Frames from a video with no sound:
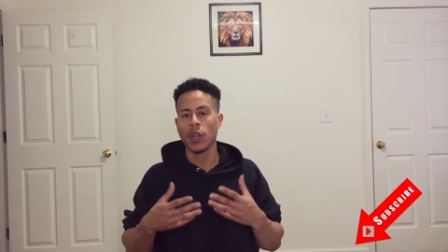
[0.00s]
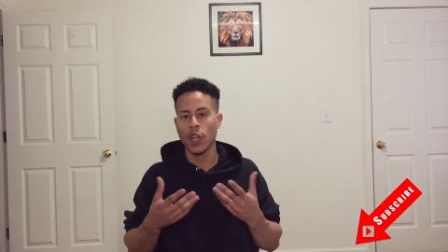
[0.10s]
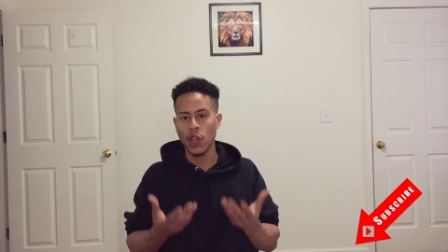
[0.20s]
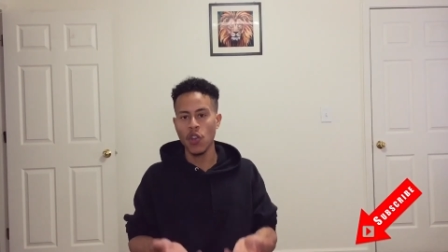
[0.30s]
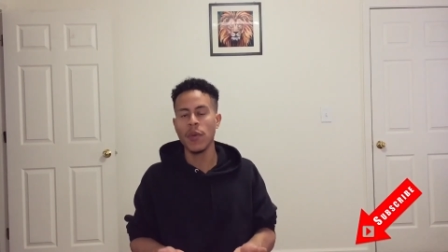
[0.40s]

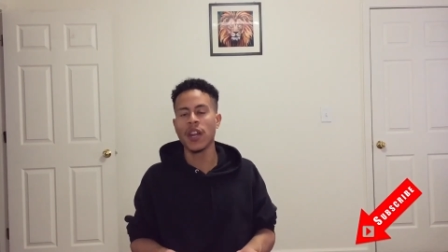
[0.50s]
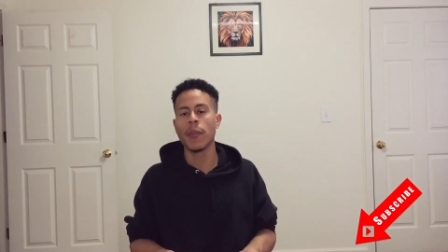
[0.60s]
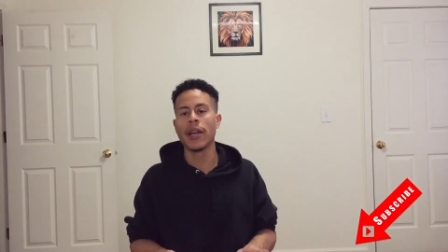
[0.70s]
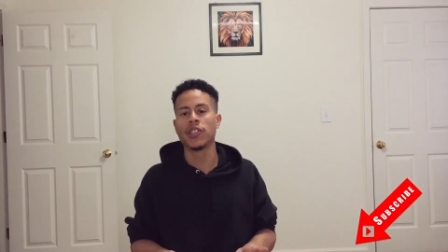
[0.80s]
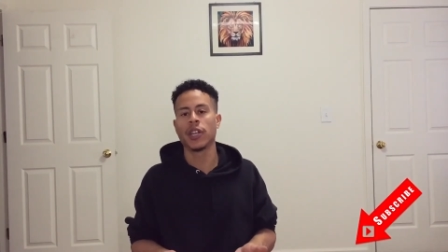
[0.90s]
human
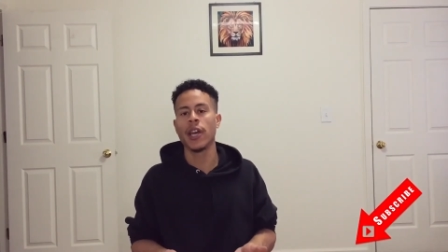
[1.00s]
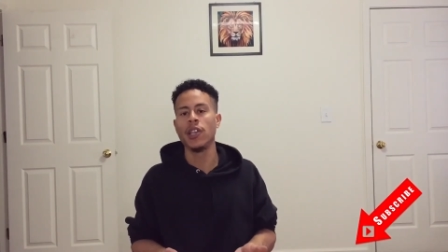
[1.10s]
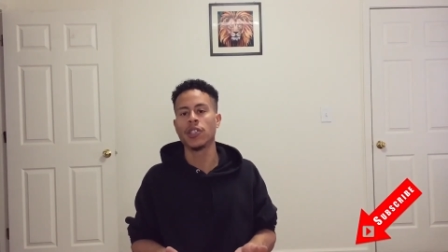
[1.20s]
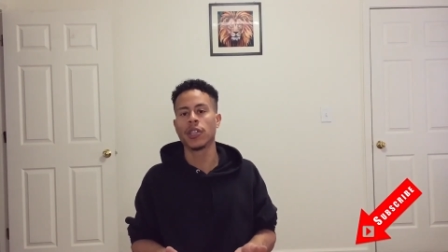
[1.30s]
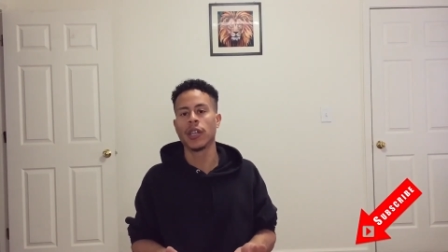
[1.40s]

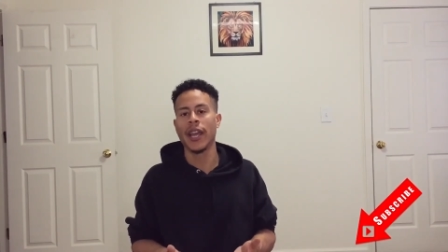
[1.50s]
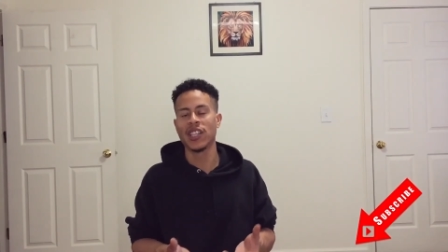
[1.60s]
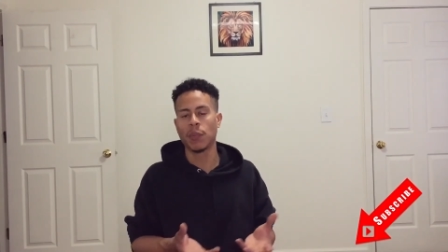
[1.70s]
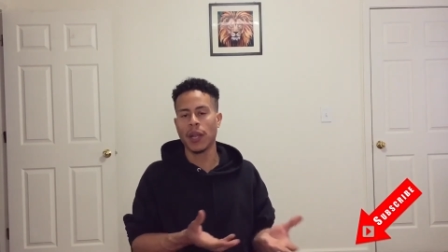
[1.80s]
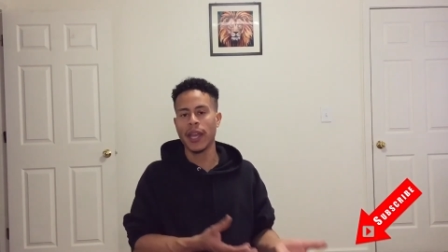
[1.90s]
imagination is
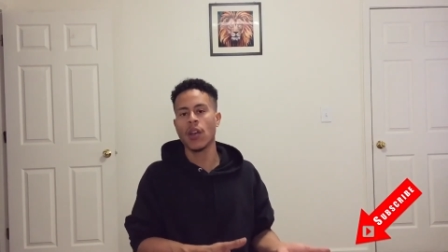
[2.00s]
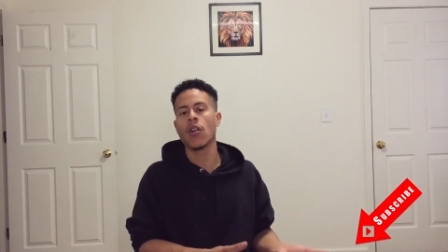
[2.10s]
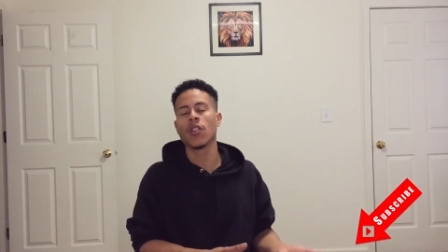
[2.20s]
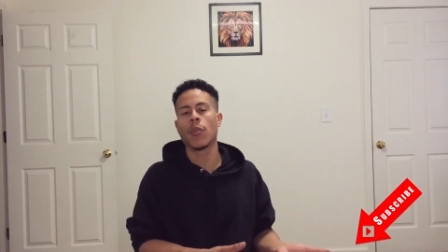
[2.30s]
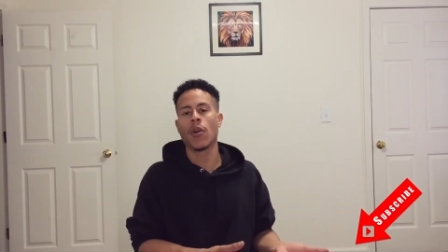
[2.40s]
playing
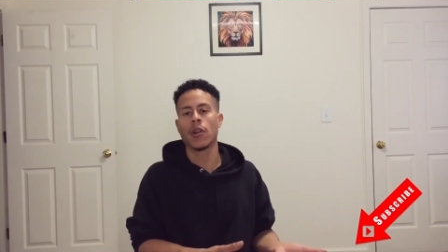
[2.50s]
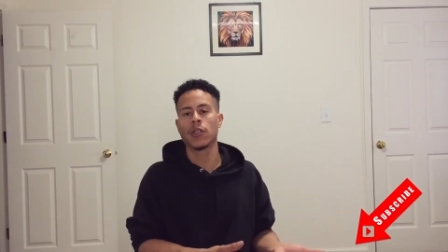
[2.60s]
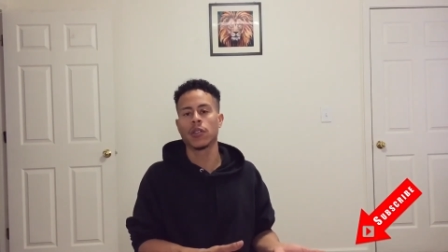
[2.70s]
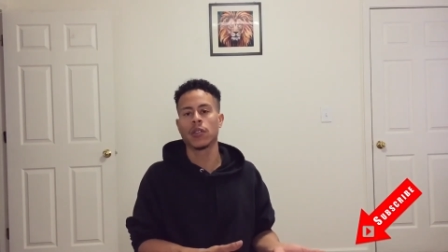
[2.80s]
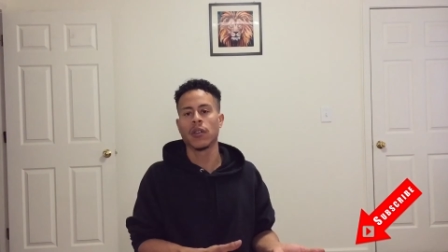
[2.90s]
all the
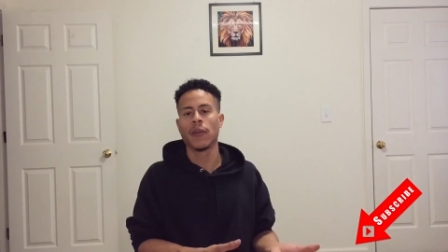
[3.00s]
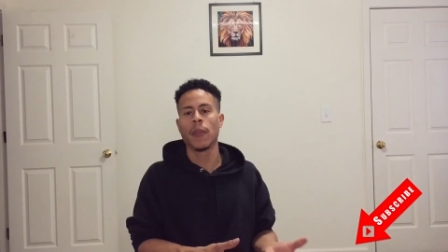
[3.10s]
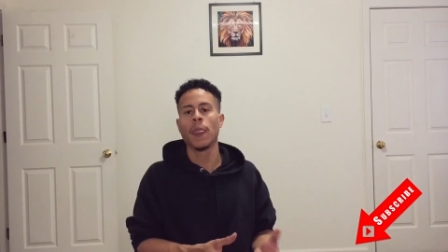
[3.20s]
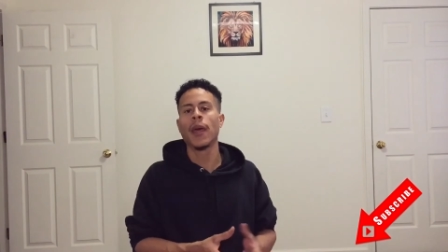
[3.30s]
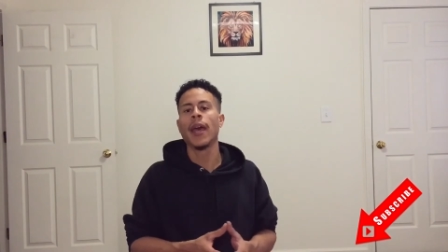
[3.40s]
parts.
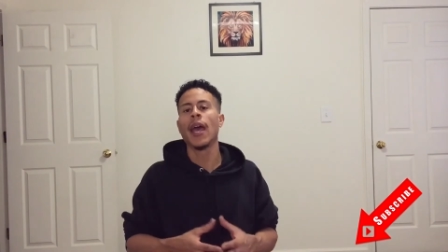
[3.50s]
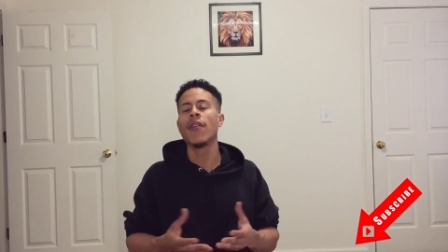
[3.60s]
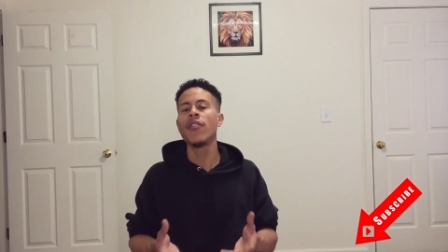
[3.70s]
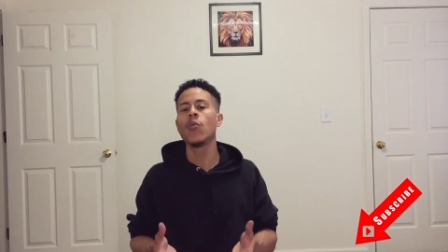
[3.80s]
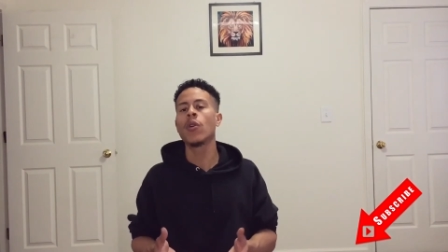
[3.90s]

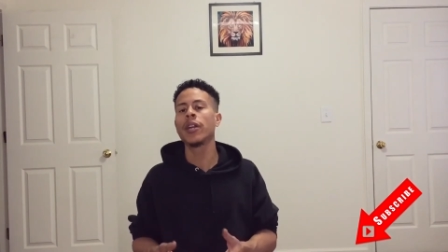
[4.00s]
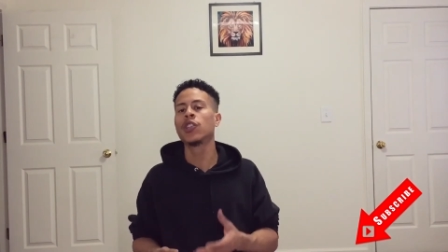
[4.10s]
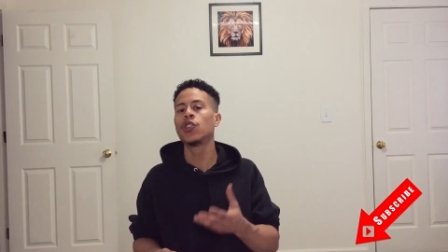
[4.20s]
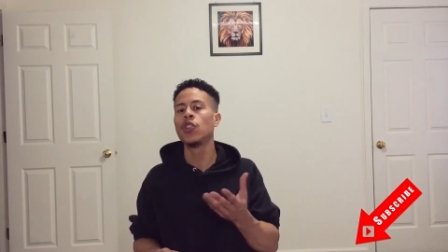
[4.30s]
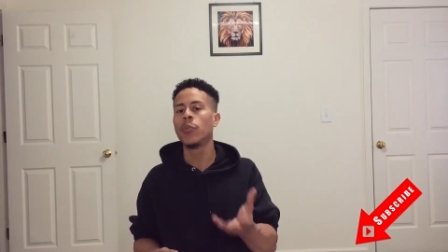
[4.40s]
Everyone
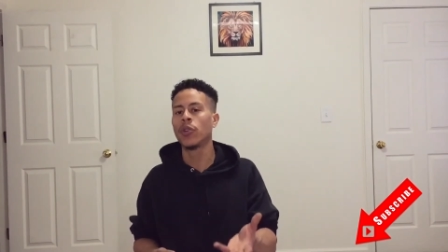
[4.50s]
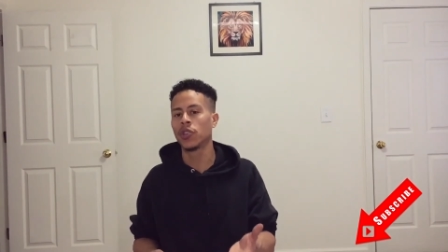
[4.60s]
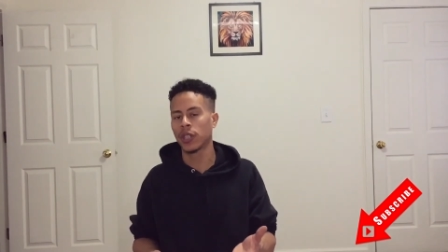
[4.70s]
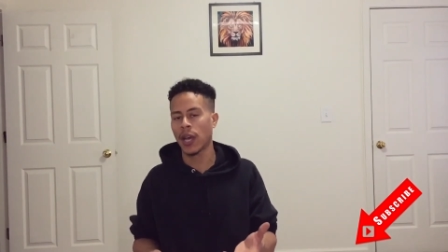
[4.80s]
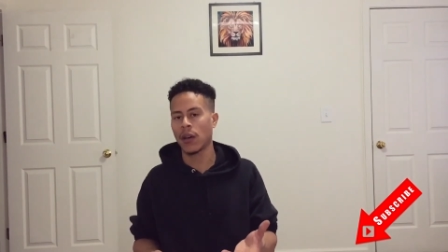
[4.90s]
is you
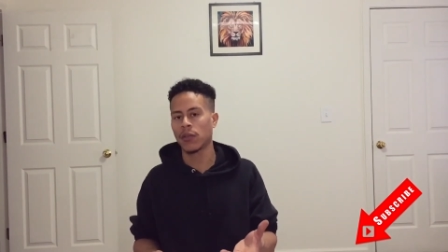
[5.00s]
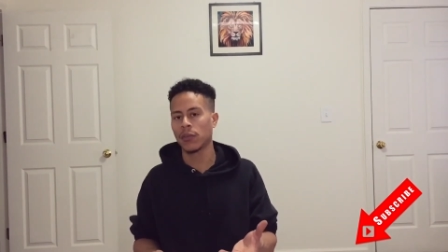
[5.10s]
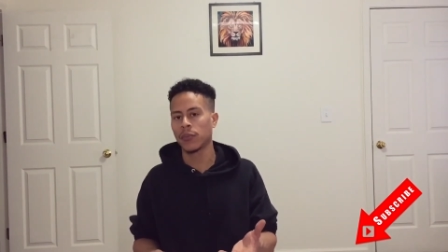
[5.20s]
pushed out.